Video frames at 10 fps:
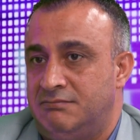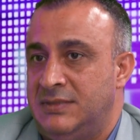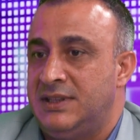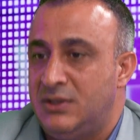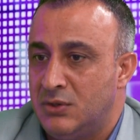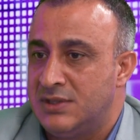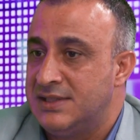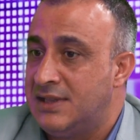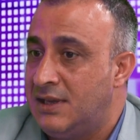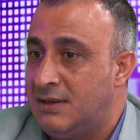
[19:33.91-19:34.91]
It uses
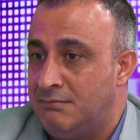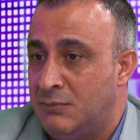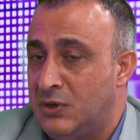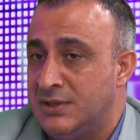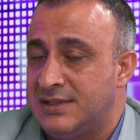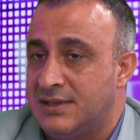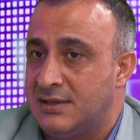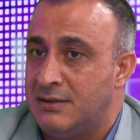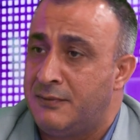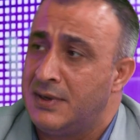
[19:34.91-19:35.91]
the most
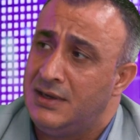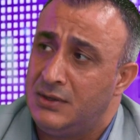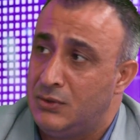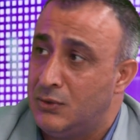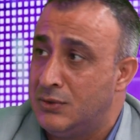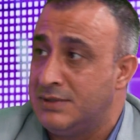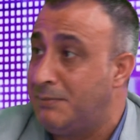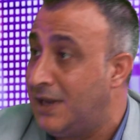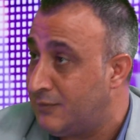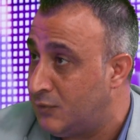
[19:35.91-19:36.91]
friendly to use
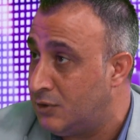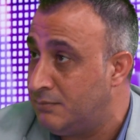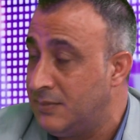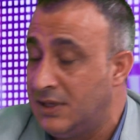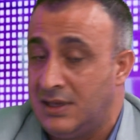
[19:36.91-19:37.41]
platform